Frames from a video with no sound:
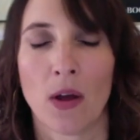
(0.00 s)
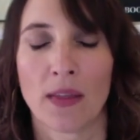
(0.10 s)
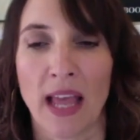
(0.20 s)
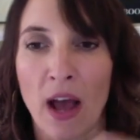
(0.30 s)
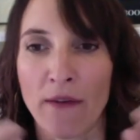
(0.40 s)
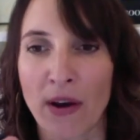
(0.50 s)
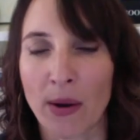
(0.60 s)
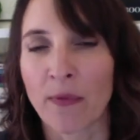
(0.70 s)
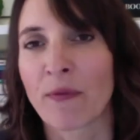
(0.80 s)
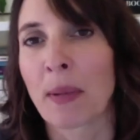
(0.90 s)
They are
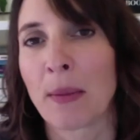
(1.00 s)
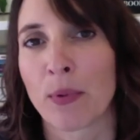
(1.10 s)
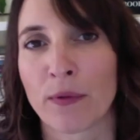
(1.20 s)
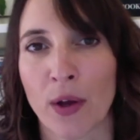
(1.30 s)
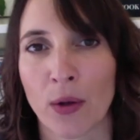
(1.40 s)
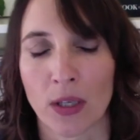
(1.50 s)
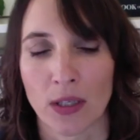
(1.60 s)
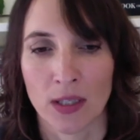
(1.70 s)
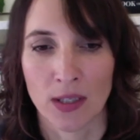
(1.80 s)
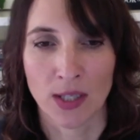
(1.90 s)
very
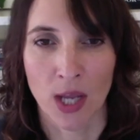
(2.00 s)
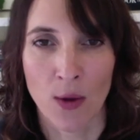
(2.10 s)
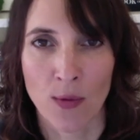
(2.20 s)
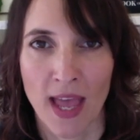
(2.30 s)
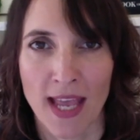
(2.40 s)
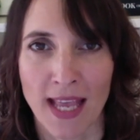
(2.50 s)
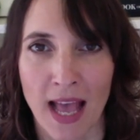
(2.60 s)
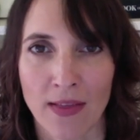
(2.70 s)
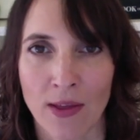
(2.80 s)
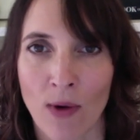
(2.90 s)
people-focused, so they
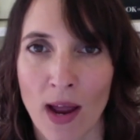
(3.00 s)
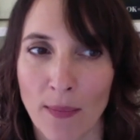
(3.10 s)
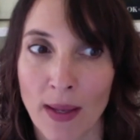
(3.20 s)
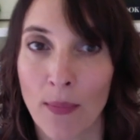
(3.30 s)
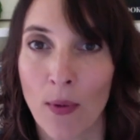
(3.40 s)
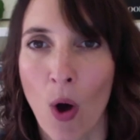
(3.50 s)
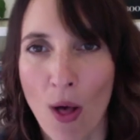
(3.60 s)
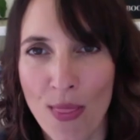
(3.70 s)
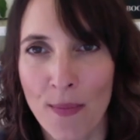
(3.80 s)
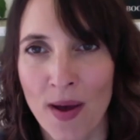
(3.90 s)
get the right people
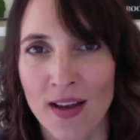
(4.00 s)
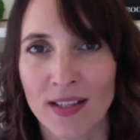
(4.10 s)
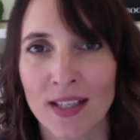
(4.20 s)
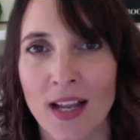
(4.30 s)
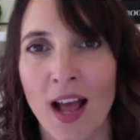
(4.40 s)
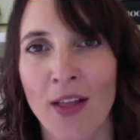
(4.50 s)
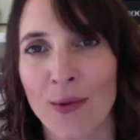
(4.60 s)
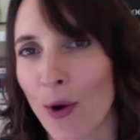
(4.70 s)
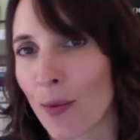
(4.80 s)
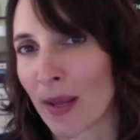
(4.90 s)
on the bus and the
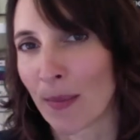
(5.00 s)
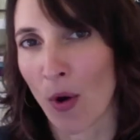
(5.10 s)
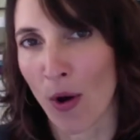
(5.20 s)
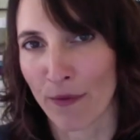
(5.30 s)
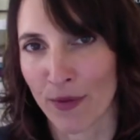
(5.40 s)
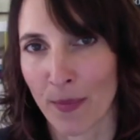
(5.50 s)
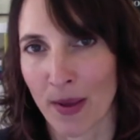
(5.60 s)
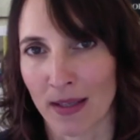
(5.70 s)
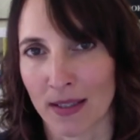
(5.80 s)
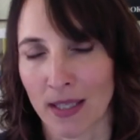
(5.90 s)
wrong people off the
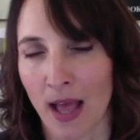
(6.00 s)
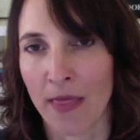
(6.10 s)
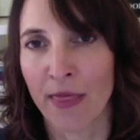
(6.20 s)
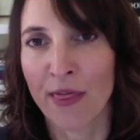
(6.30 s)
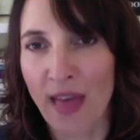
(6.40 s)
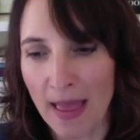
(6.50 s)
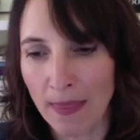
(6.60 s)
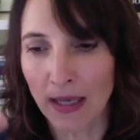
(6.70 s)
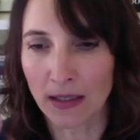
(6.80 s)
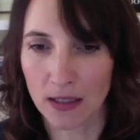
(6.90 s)
bus, and then
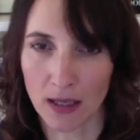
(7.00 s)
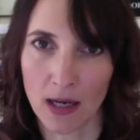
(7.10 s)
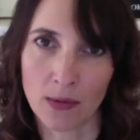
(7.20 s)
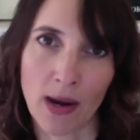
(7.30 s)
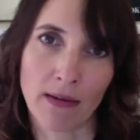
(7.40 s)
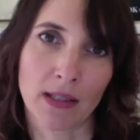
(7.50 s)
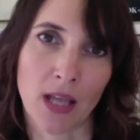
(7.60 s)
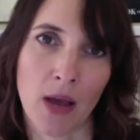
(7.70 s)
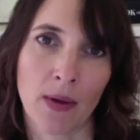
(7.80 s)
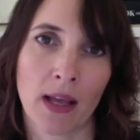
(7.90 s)
they decide where it's
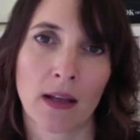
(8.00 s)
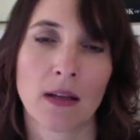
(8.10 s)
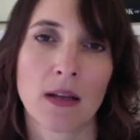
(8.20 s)
going.